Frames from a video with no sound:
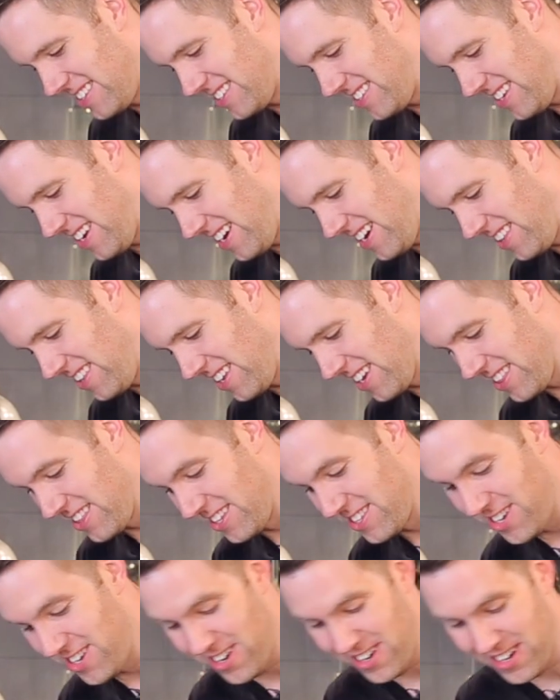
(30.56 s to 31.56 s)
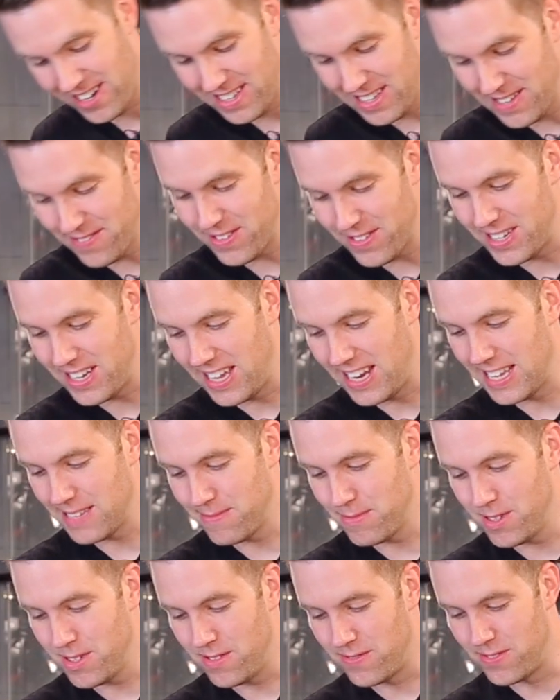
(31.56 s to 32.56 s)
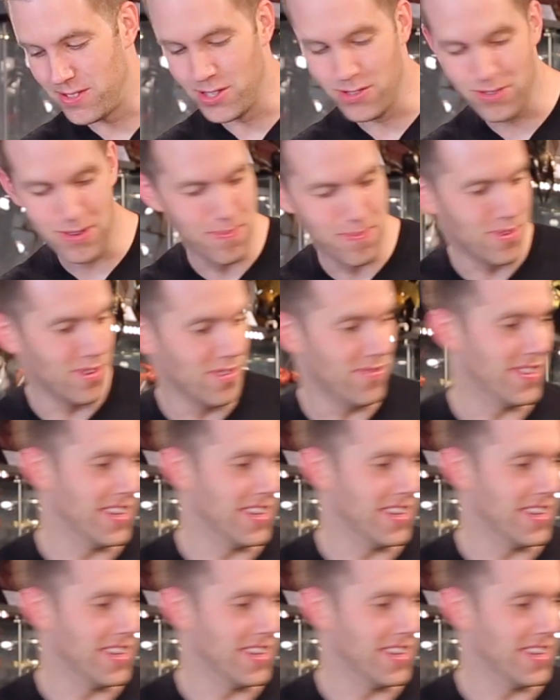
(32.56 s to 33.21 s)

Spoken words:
said like the Target delivery date has moved. Do you approve